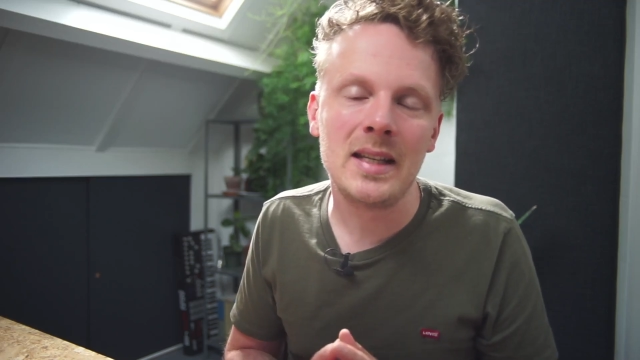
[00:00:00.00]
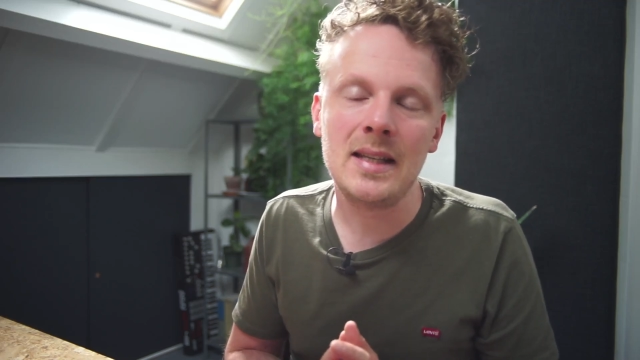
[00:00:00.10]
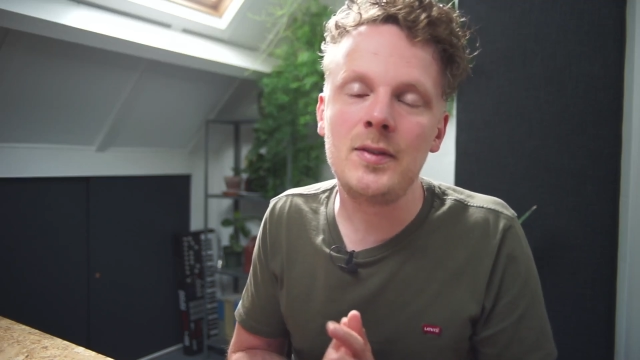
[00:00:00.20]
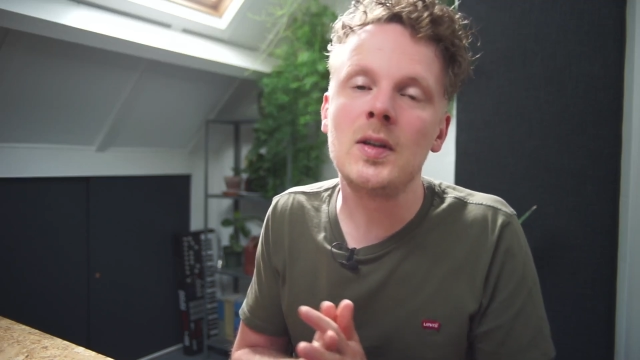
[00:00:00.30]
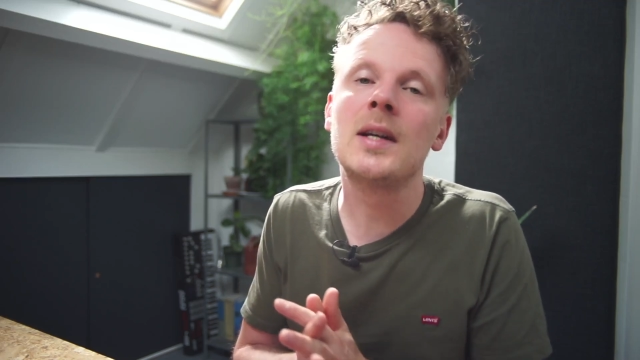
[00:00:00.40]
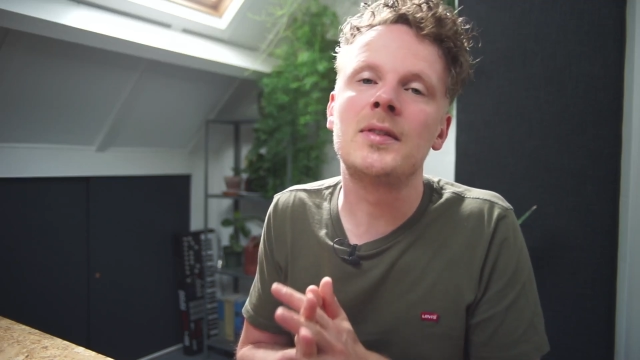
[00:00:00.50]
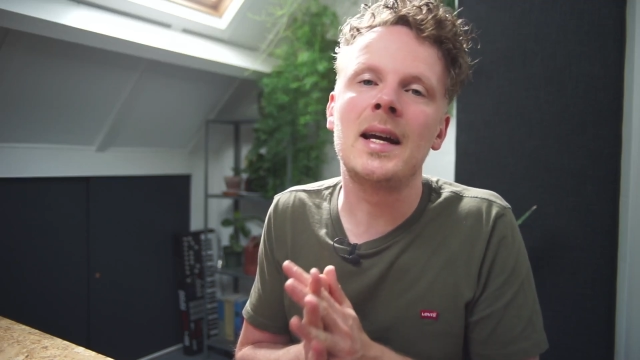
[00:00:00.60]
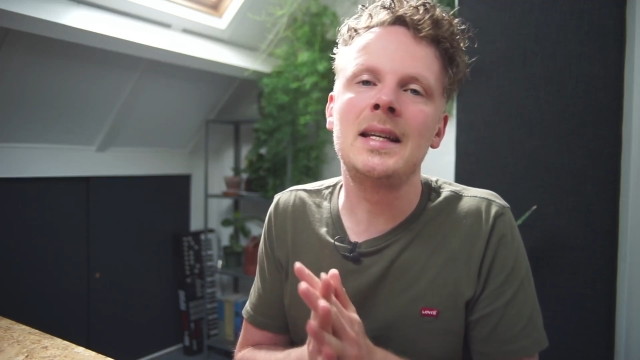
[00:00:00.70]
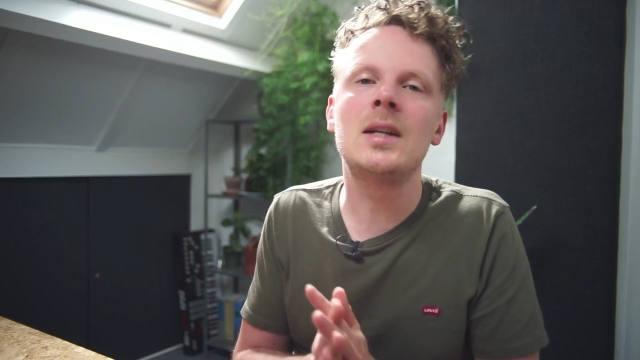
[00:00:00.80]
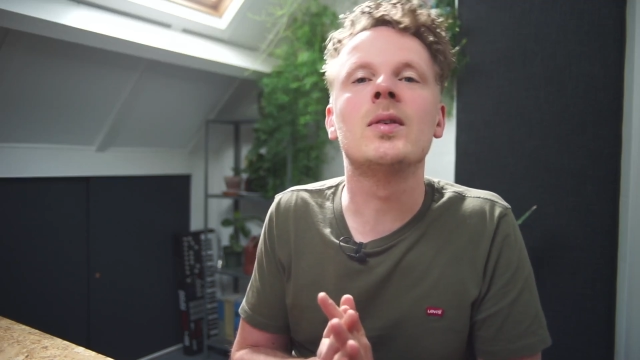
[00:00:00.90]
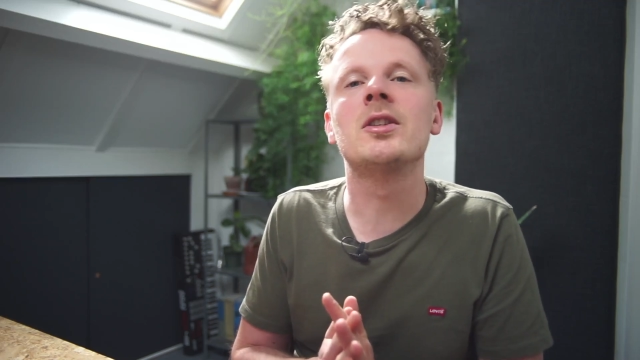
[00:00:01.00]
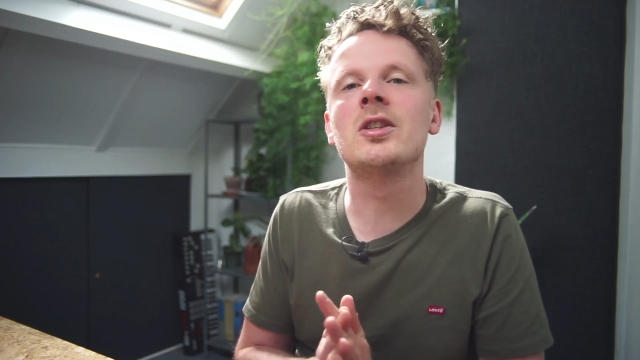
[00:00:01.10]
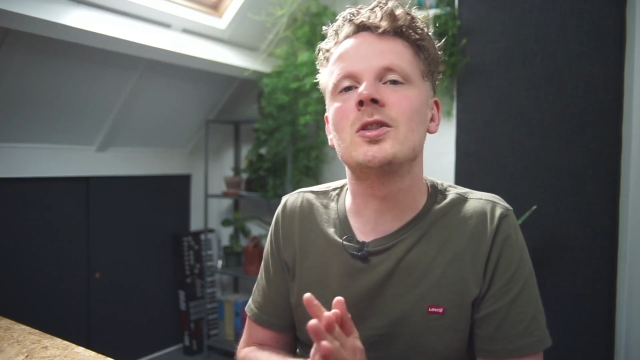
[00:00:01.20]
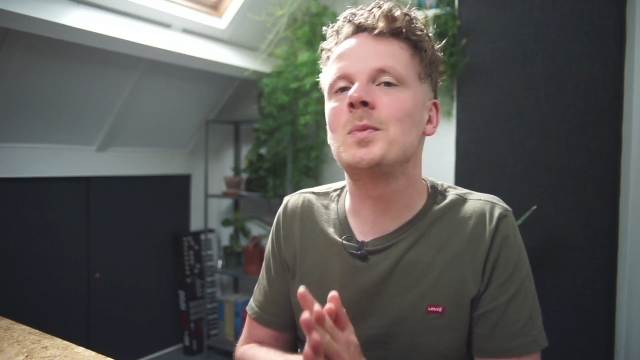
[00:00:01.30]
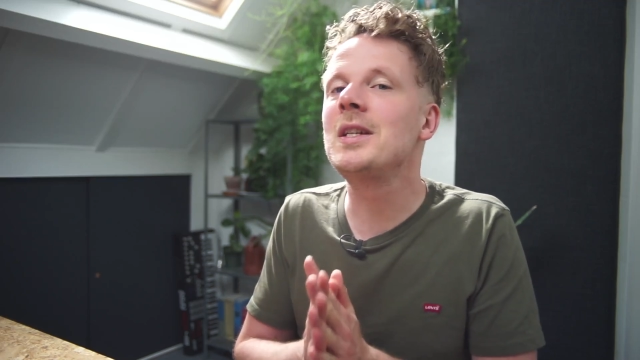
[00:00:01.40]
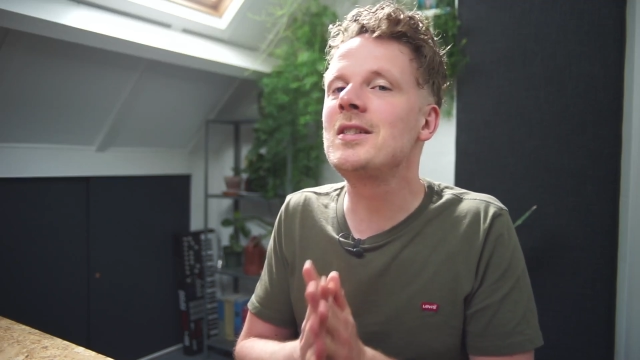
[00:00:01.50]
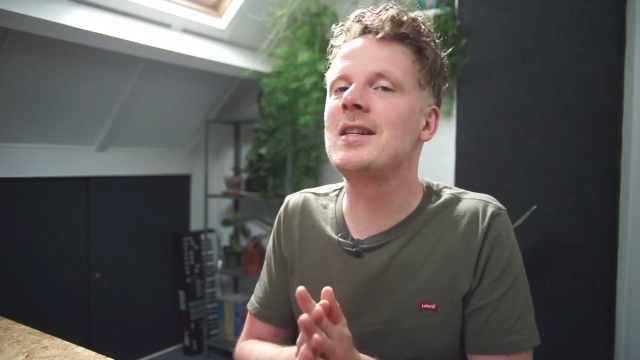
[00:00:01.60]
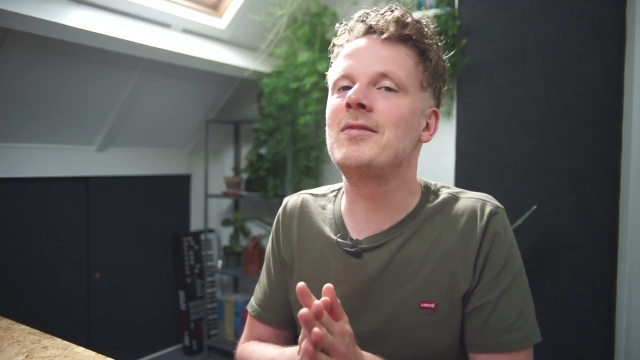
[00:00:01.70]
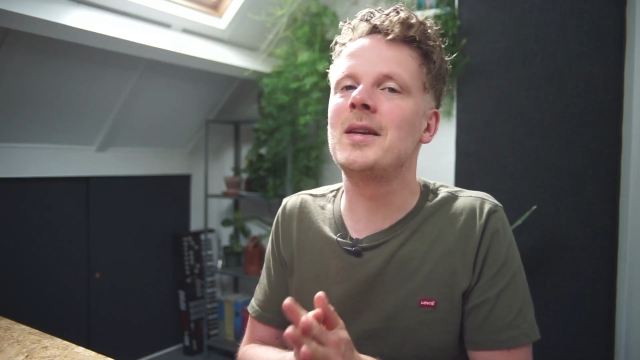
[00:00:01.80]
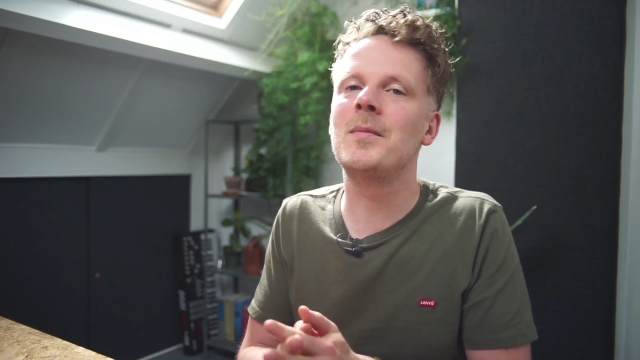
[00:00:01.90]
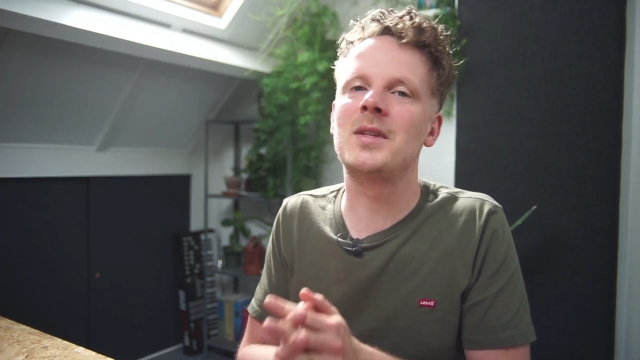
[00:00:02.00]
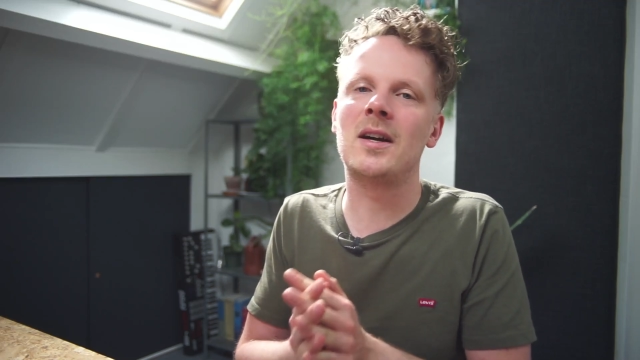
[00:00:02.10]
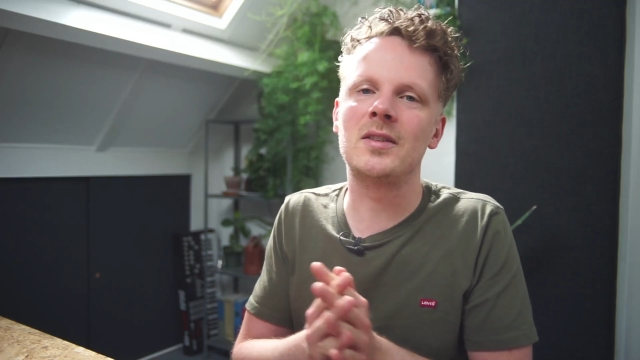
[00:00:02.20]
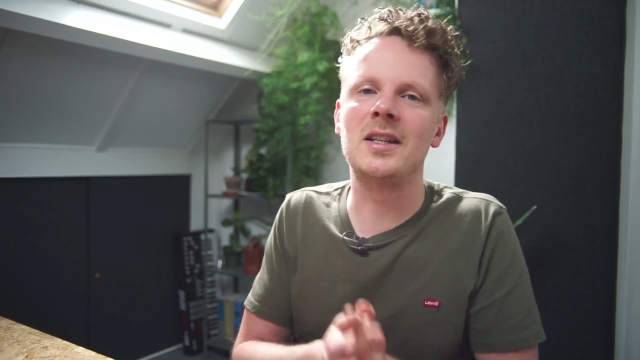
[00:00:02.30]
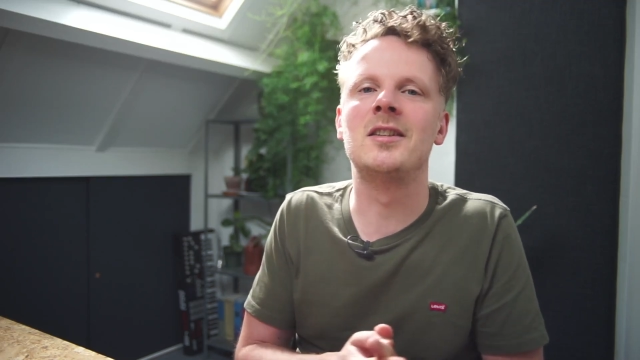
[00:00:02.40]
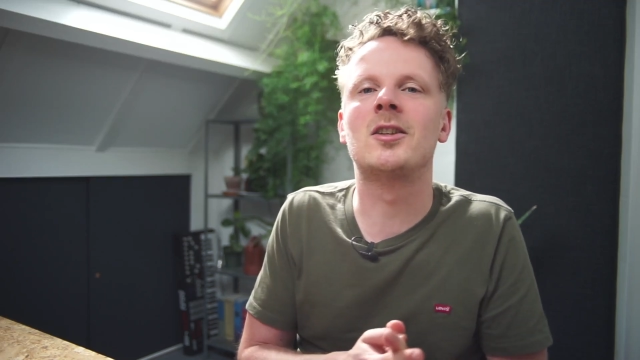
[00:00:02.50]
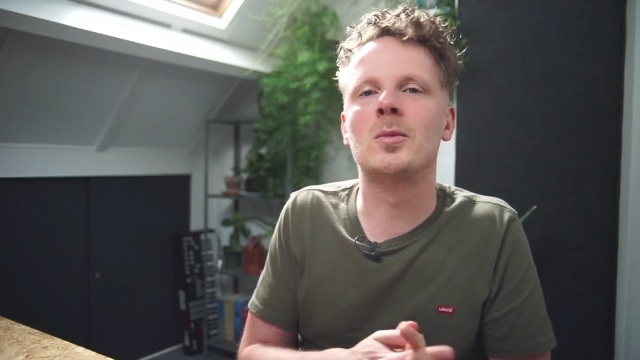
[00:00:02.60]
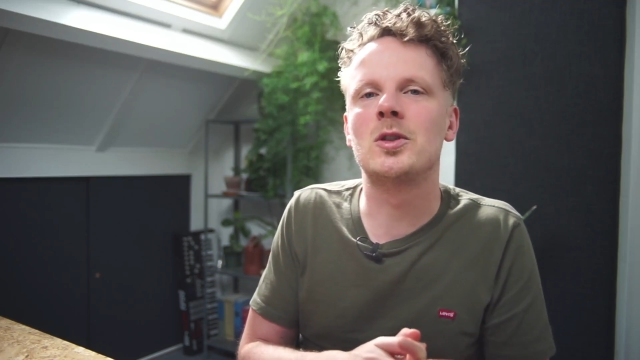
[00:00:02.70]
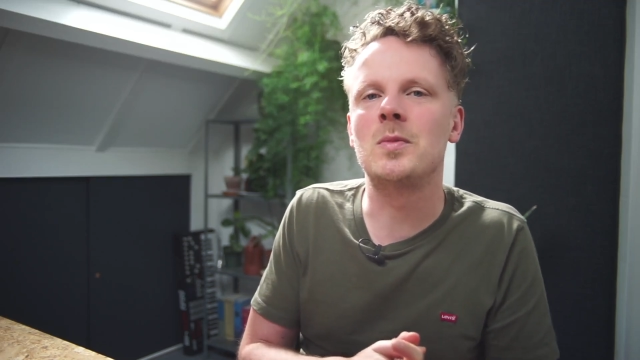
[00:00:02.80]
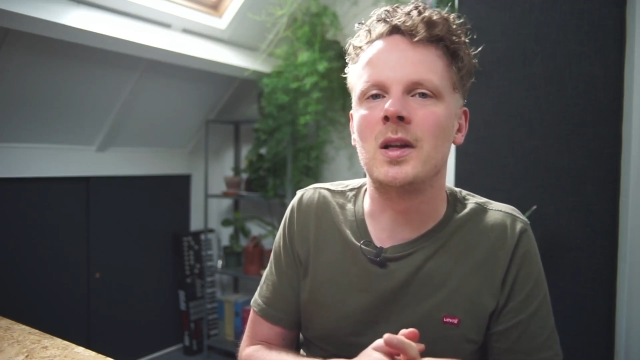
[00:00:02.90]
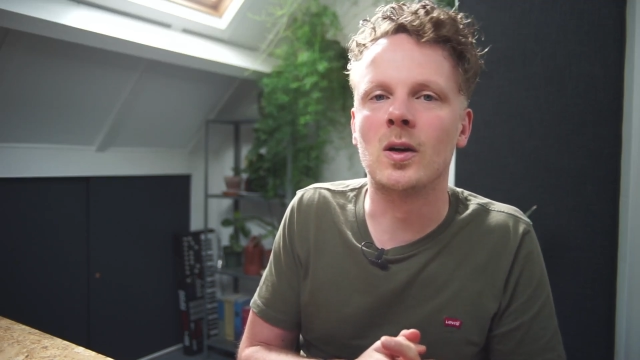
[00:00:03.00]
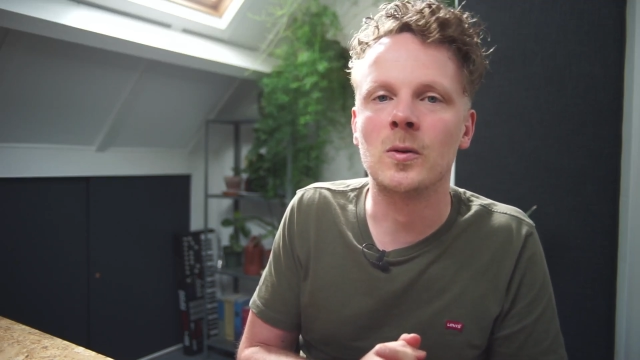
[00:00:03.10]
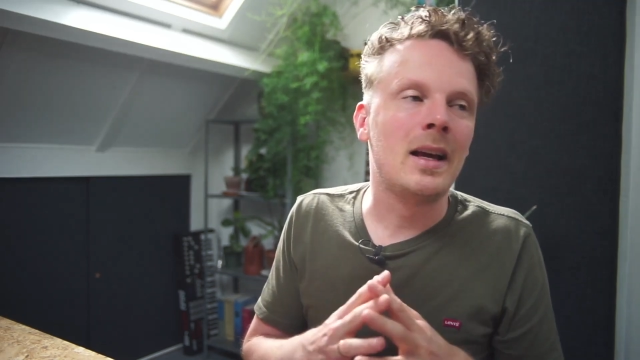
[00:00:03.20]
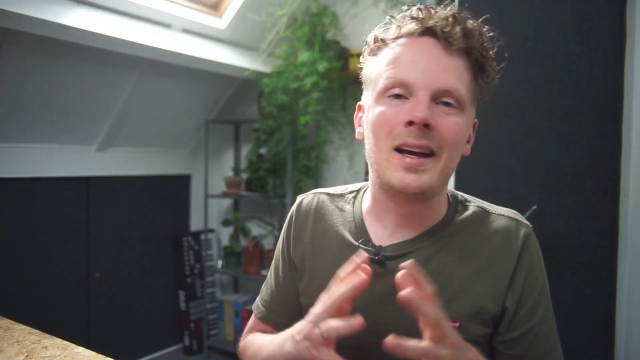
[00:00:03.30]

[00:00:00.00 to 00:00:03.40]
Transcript: If you have any questions, please leave them down in the comments below.